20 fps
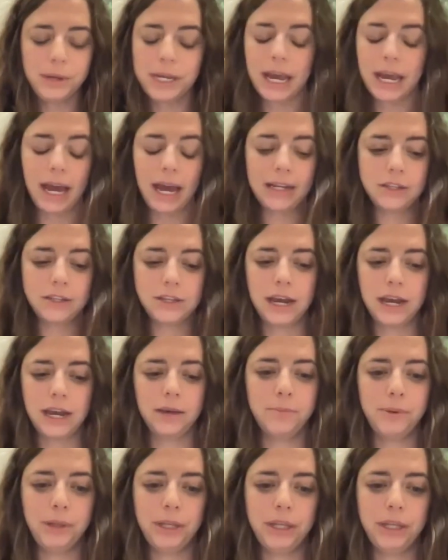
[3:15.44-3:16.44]
but yeah, I, I
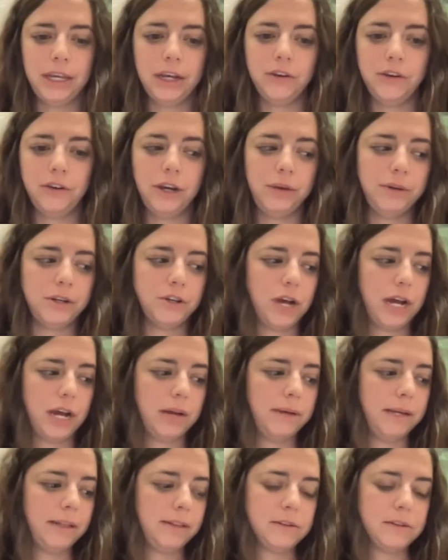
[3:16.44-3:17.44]
completely agree. We try
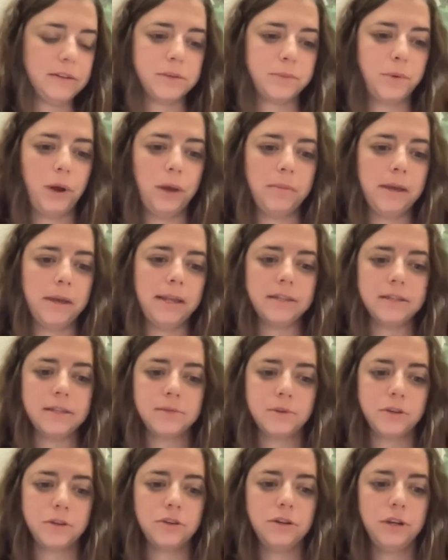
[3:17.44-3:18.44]
to make those appointments.
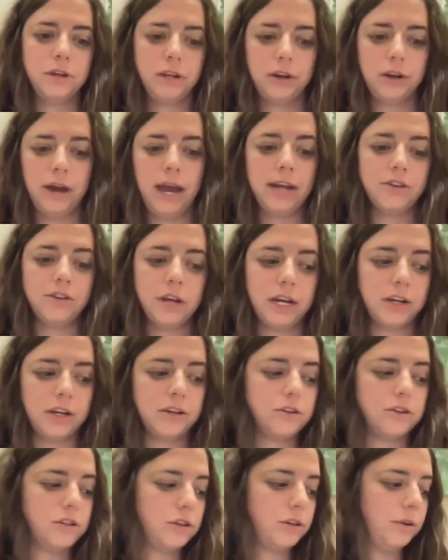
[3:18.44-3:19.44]
We, you know, I try to
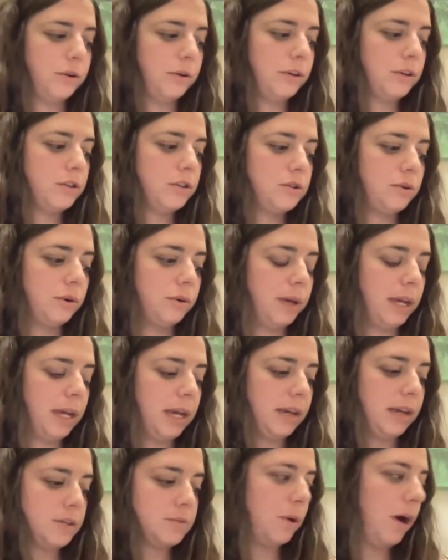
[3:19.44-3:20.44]
do two two a
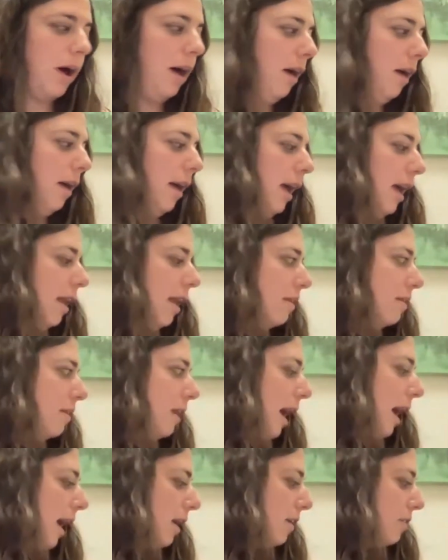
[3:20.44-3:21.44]
week as well, and
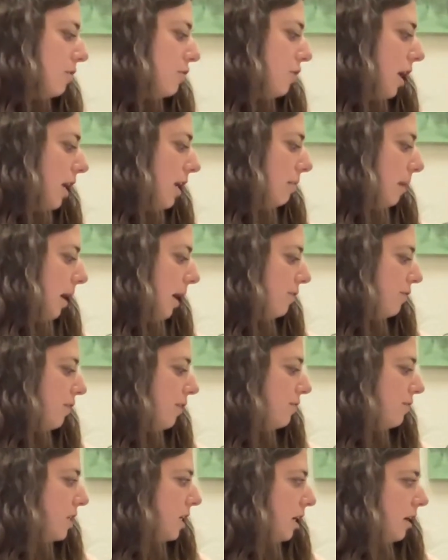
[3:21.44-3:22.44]
I try to make
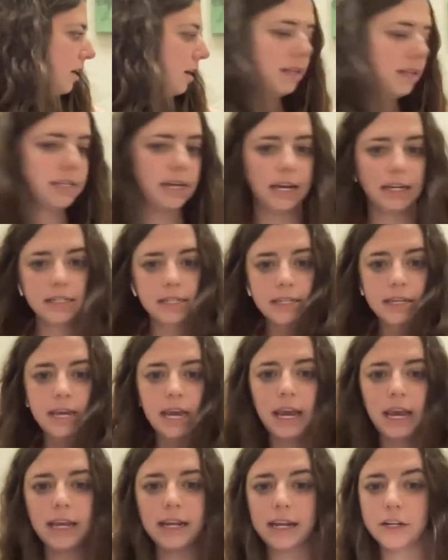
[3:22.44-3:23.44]
15 contacts a
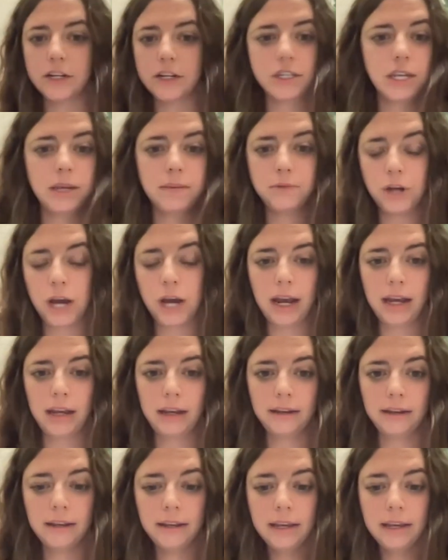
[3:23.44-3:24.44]
day, and I just keep track